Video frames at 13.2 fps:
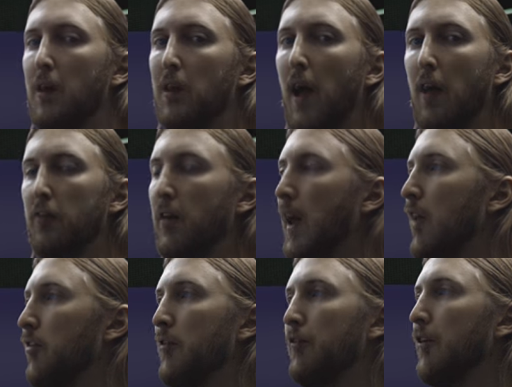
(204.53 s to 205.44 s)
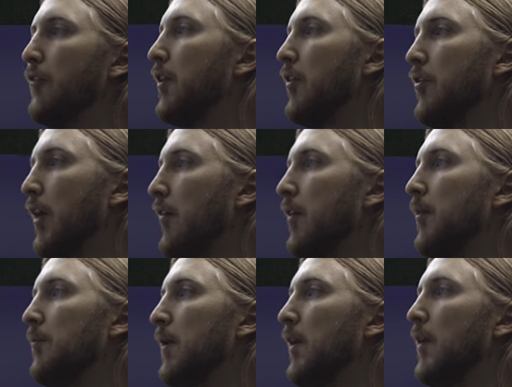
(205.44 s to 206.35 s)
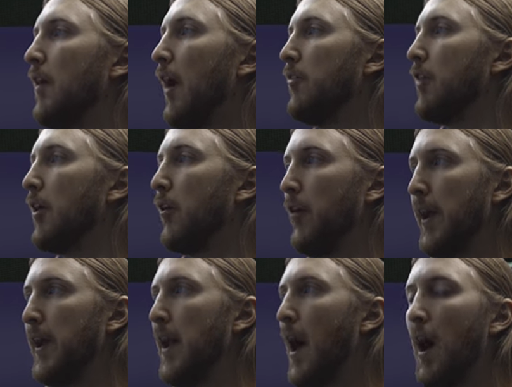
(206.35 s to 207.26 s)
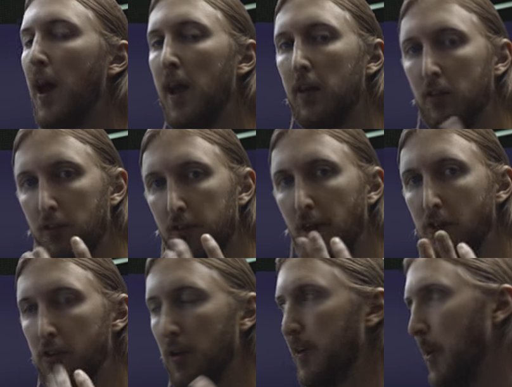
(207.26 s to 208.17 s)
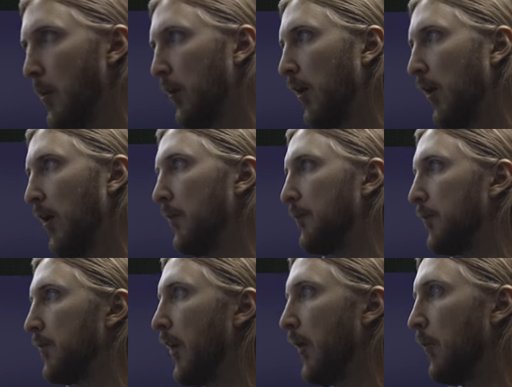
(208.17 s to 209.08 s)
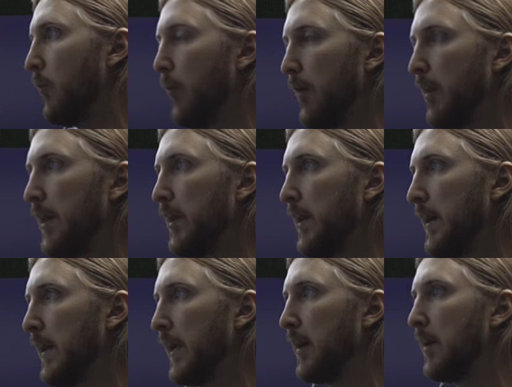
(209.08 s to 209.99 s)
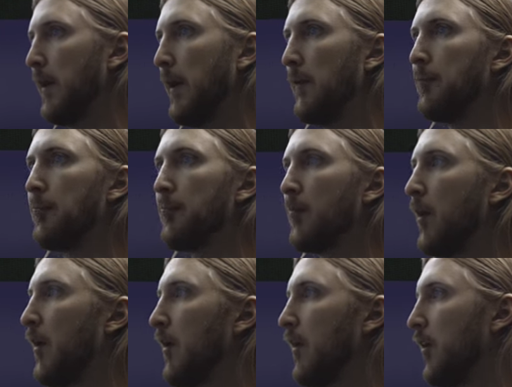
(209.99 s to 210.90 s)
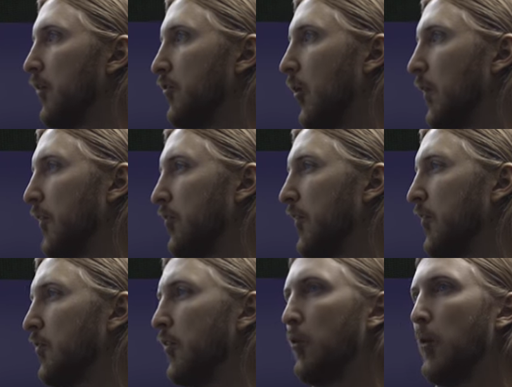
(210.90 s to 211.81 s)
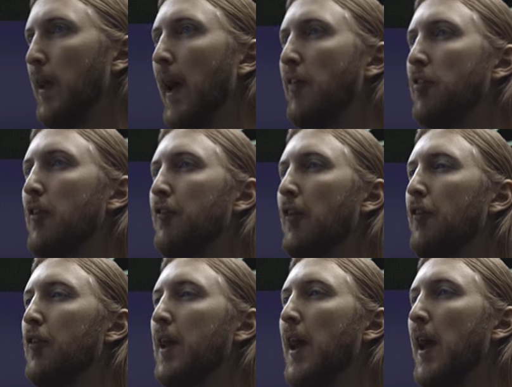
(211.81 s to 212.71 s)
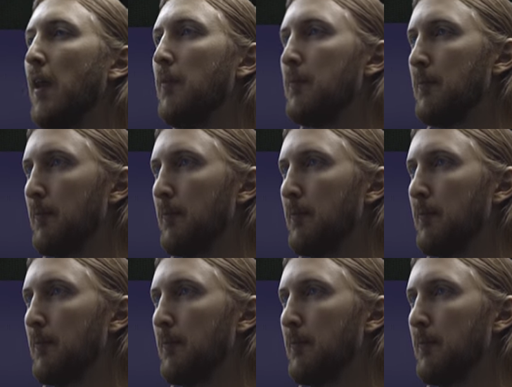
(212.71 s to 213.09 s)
Classic SM57 has a great high-end sizzle going on that I really like. So let's listen to the SM58.